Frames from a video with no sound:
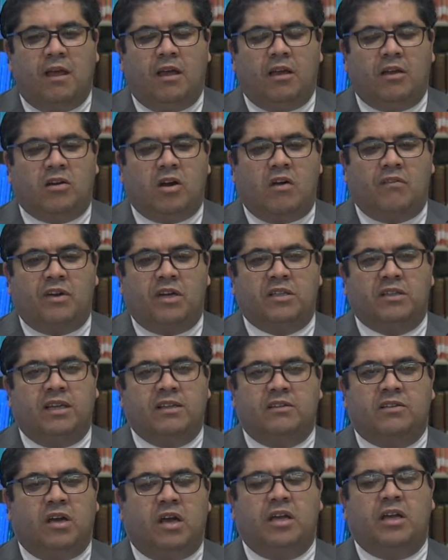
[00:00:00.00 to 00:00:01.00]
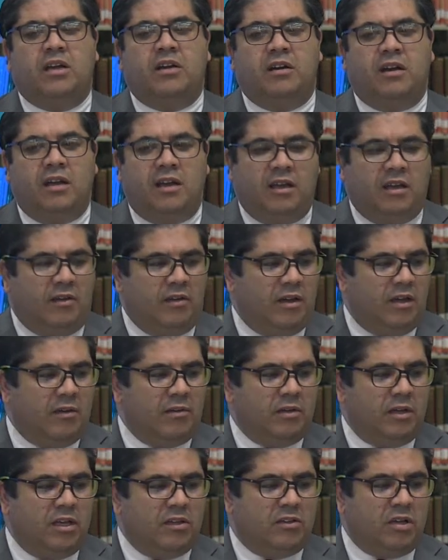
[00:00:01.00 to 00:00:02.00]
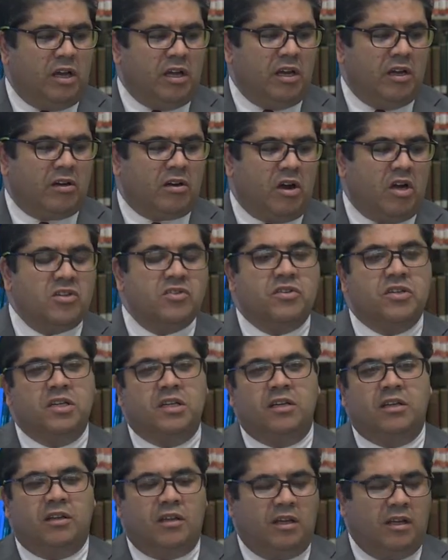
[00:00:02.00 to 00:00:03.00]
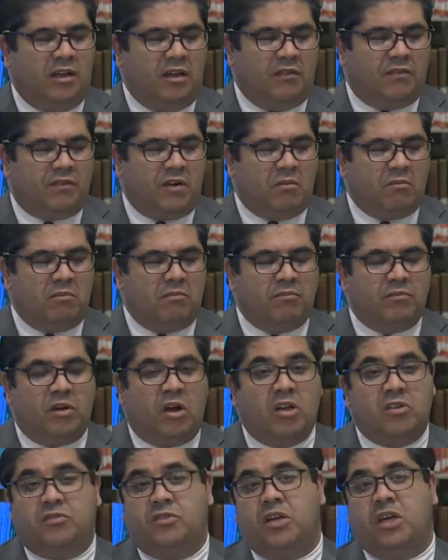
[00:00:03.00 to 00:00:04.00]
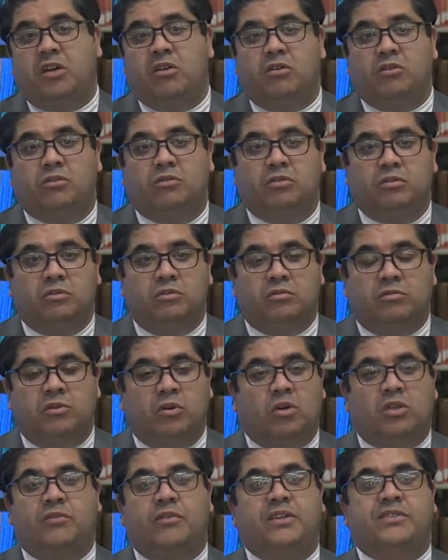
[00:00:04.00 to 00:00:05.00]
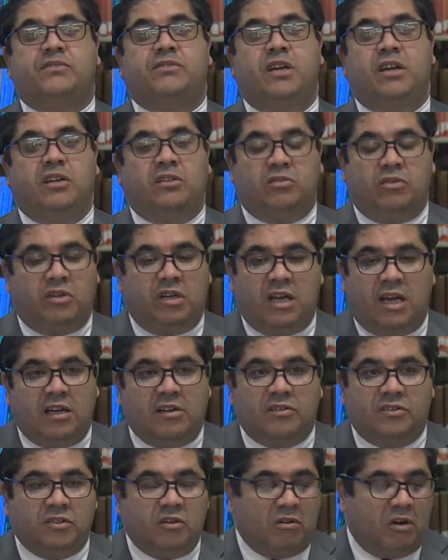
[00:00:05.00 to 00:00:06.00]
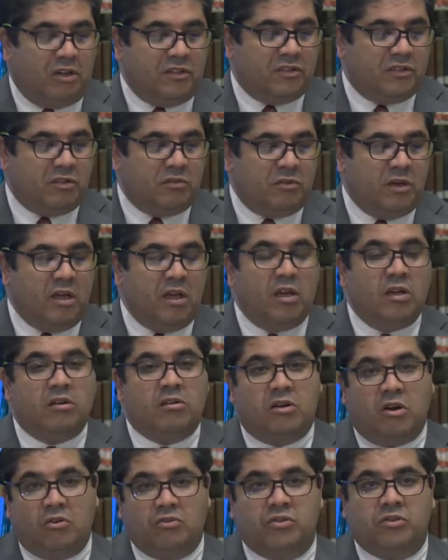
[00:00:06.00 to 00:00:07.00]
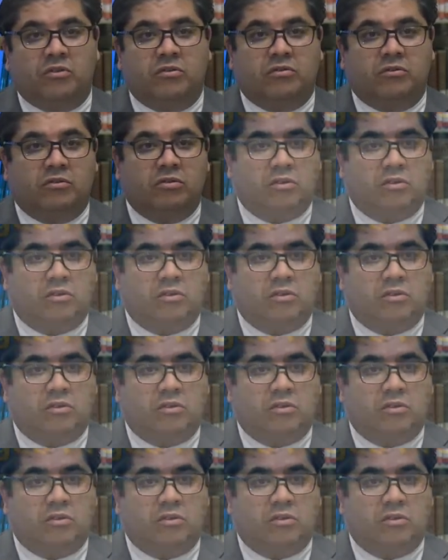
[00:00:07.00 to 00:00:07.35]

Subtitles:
covering the entire country, from Ontario to Northwest Territory and so on. So coast to